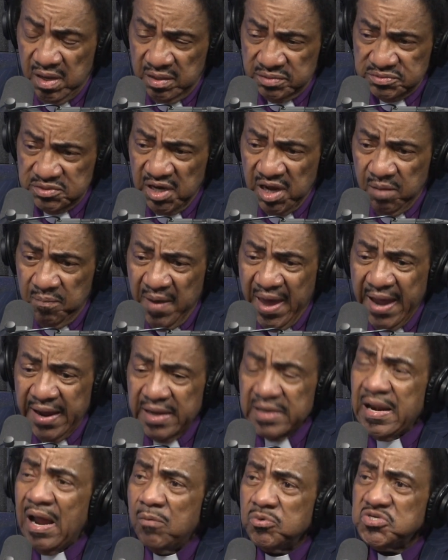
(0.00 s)
took it back.
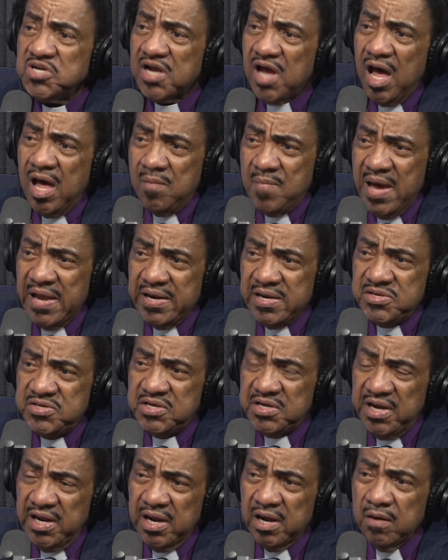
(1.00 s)
And I was a combat
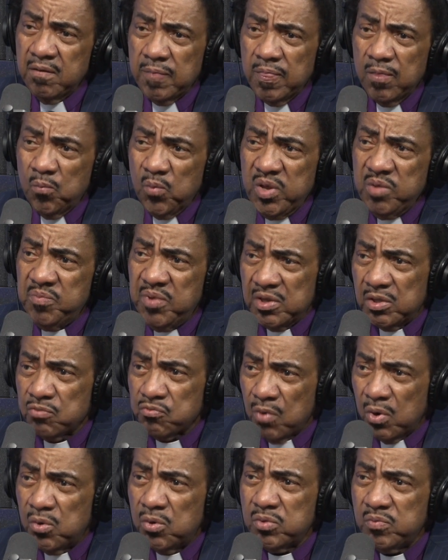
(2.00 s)
engineer. We build
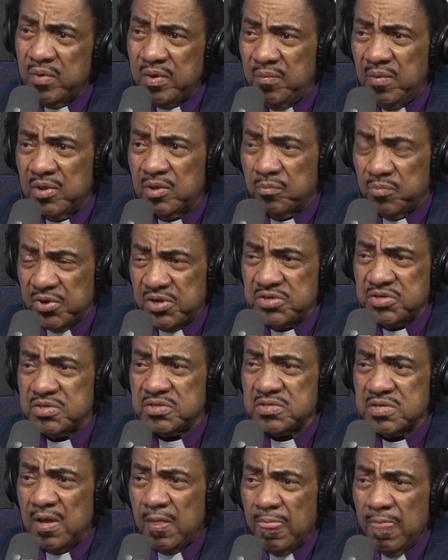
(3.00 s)
road, we build
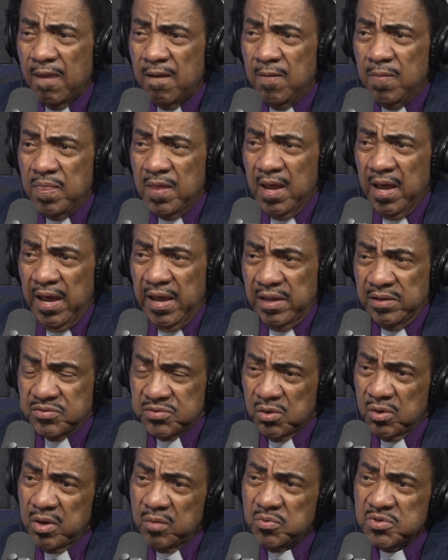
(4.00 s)
bridges. And
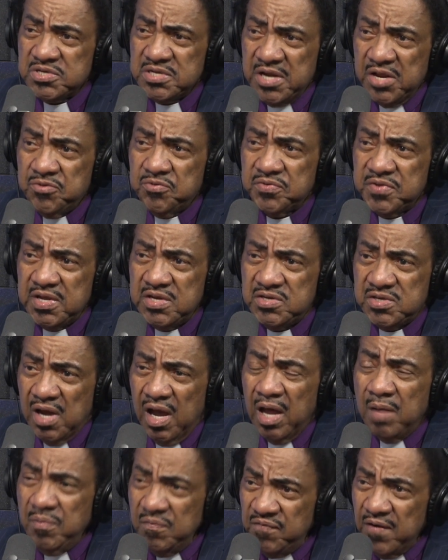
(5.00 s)
so it was an interesting
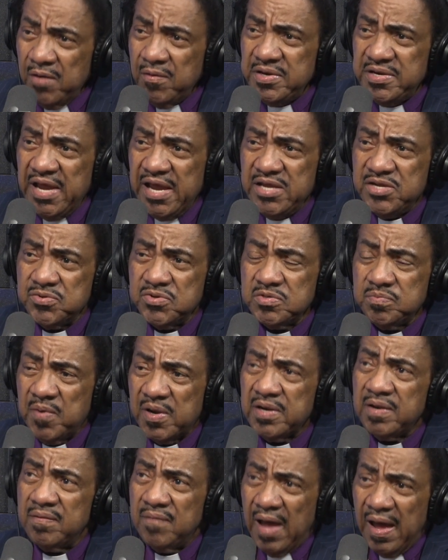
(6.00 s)
job, very dangerous,
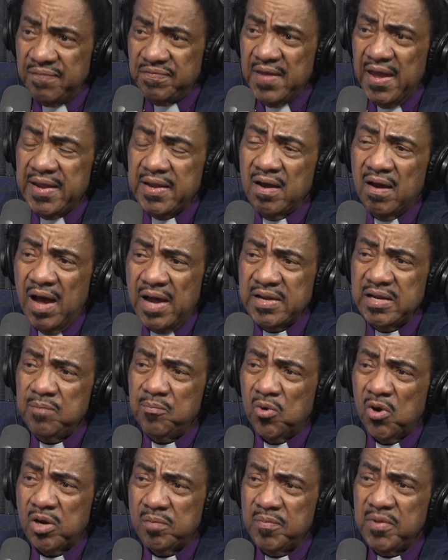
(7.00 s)
but I thank God he
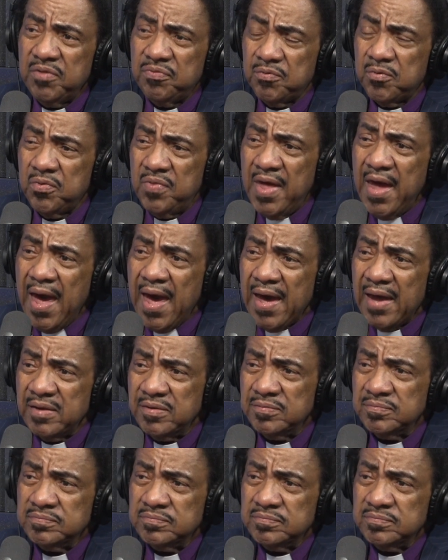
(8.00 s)
brought me through that.